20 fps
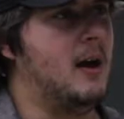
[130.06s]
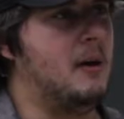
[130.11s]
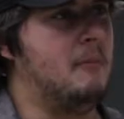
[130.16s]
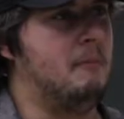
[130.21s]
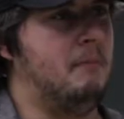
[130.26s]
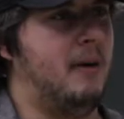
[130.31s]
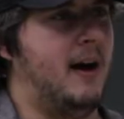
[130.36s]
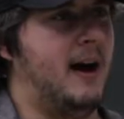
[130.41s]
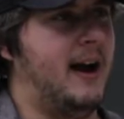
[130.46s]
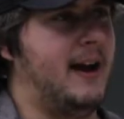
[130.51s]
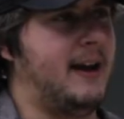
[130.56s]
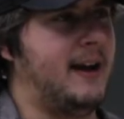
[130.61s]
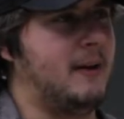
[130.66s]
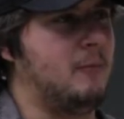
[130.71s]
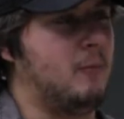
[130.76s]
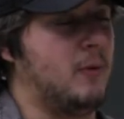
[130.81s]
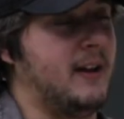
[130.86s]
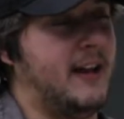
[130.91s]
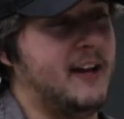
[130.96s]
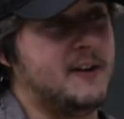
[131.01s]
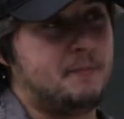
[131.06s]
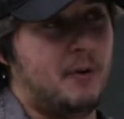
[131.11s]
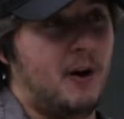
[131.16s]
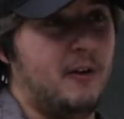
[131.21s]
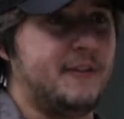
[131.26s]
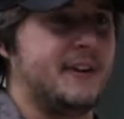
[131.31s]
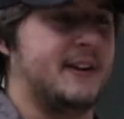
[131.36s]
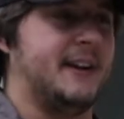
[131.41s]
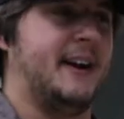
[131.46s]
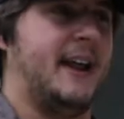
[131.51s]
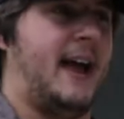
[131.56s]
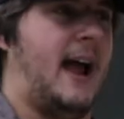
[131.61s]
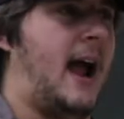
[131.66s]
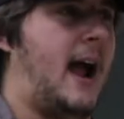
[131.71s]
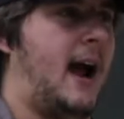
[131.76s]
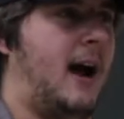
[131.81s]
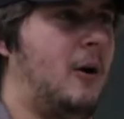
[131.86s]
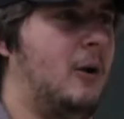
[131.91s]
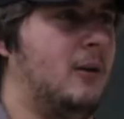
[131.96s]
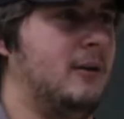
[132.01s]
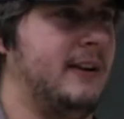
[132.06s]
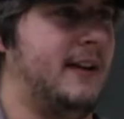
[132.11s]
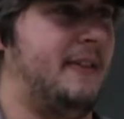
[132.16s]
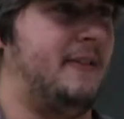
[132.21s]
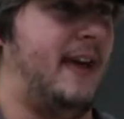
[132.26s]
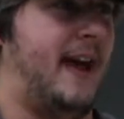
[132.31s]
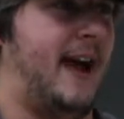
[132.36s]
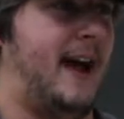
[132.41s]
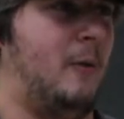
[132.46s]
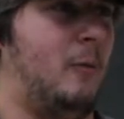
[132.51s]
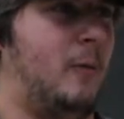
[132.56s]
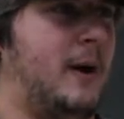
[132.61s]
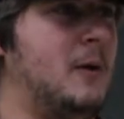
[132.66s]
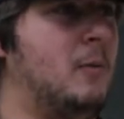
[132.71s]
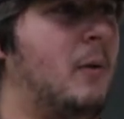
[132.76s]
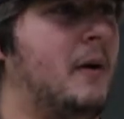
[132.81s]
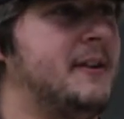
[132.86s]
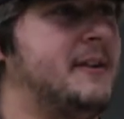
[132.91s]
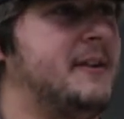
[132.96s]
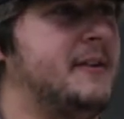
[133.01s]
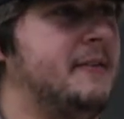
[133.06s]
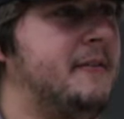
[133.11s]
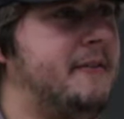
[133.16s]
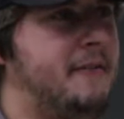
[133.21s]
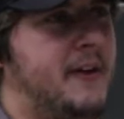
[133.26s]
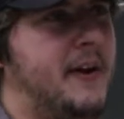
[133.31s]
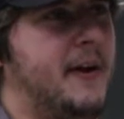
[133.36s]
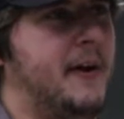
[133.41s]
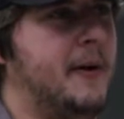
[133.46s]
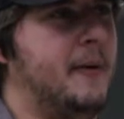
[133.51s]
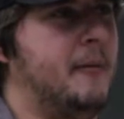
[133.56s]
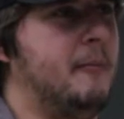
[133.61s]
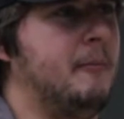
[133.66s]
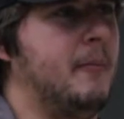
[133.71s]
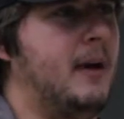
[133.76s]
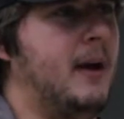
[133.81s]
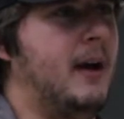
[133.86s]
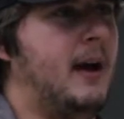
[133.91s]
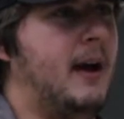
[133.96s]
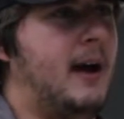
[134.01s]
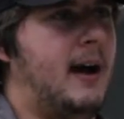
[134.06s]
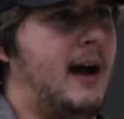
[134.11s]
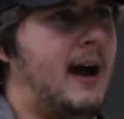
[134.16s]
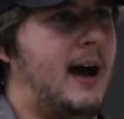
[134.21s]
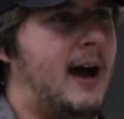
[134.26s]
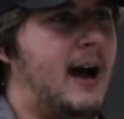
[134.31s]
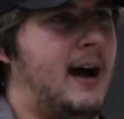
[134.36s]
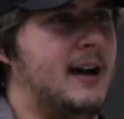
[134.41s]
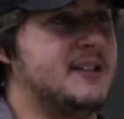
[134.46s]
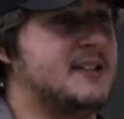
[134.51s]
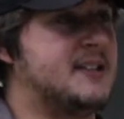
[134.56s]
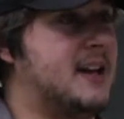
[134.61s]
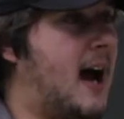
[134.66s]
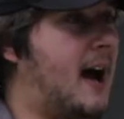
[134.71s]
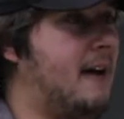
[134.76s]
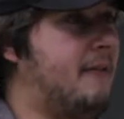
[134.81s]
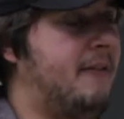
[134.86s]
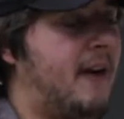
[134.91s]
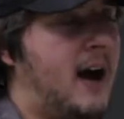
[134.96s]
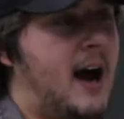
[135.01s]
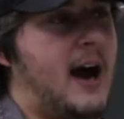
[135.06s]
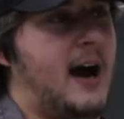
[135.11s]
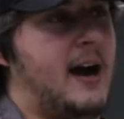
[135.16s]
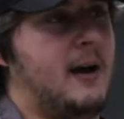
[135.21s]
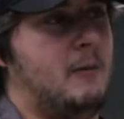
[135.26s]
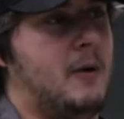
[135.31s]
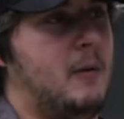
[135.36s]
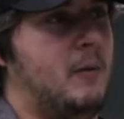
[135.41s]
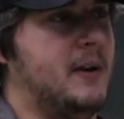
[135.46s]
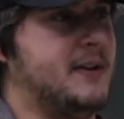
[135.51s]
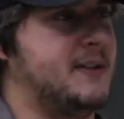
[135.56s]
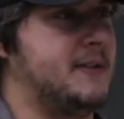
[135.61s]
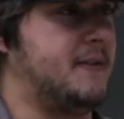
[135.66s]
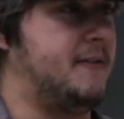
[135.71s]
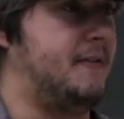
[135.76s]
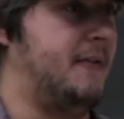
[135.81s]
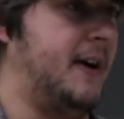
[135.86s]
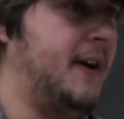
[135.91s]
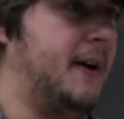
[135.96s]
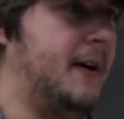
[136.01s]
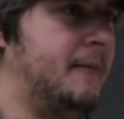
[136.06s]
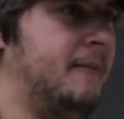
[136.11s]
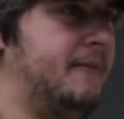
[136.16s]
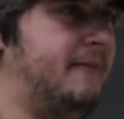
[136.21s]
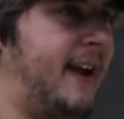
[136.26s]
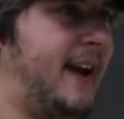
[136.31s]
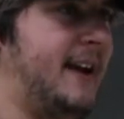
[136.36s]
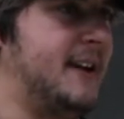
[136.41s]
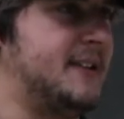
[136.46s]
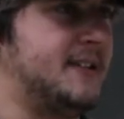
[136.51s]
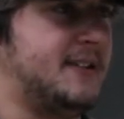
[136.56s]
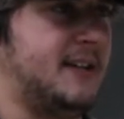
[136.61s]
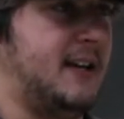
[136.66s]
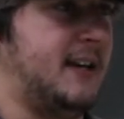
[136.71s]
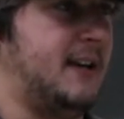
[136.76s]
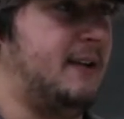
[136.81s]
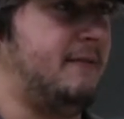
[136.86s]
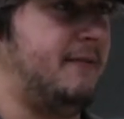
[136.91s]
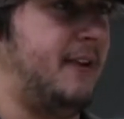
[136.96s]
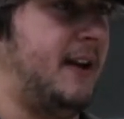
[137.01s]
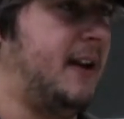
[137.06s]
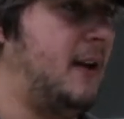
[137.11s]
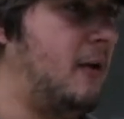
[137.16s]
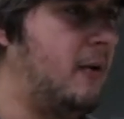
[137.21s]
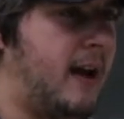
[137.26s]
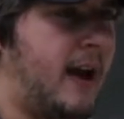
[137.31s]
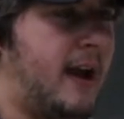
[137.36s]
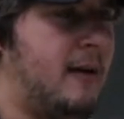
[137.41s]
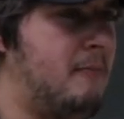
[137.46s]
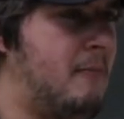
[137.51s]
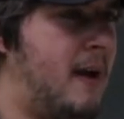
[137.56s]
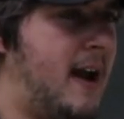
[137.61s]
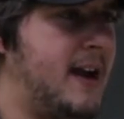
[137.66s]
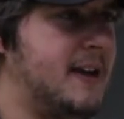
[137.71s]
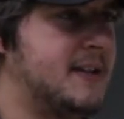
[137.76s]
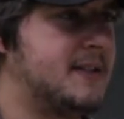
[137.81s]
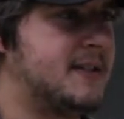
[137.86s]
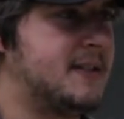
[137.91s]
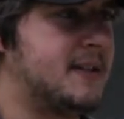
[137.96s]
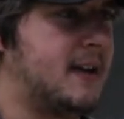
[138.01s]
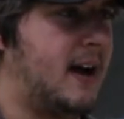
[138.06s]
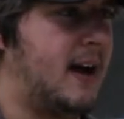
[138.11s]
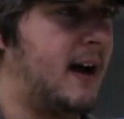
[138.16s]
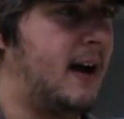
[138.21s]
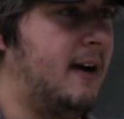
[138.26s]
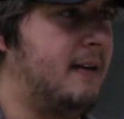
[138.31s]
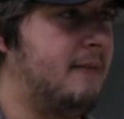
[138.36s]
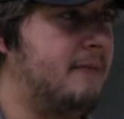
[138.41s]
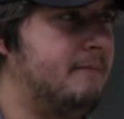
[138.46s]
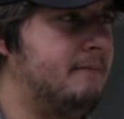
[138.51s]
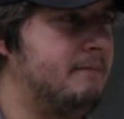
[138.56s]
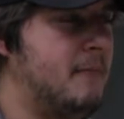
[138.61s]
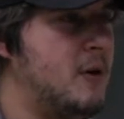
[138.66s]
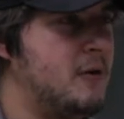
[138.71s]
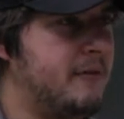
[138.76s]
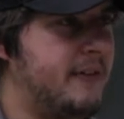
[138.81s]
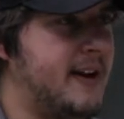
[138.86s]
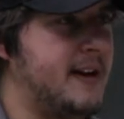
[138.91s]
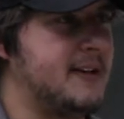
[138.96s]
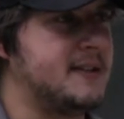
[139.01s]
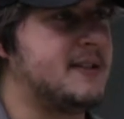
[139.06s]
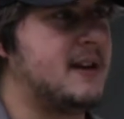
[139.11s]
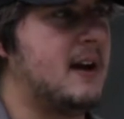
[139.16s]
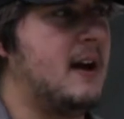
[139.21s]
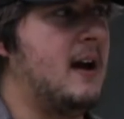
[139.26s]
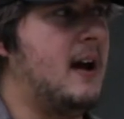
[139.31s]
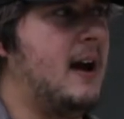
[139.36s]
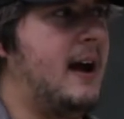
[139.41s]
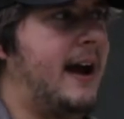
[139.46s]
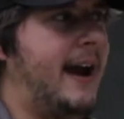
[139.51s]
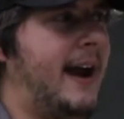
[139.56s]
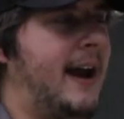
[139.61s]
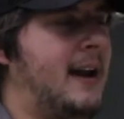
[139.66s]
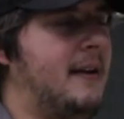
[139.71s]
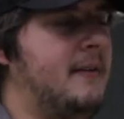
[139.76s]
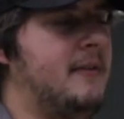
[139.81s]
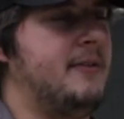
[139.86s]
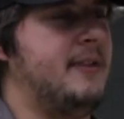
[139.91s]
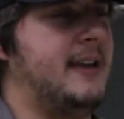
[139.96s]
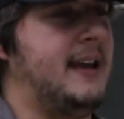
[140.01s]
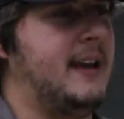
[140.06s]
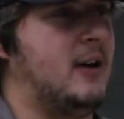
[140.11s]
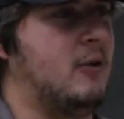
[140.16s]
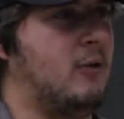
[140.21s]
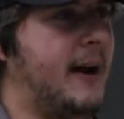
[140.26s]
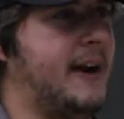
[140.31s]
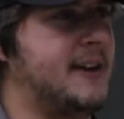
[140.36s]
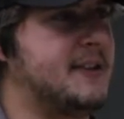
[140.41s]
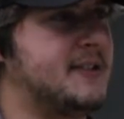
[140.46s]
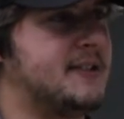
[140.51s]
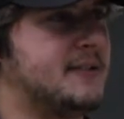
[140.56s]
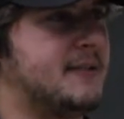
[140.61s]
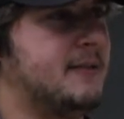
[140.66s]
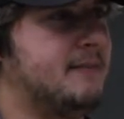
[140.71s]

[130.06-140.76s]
But it relates perfectly to Howl in that we want to film sci-fi, we want to film fantasy, video game-based movies, and the greatest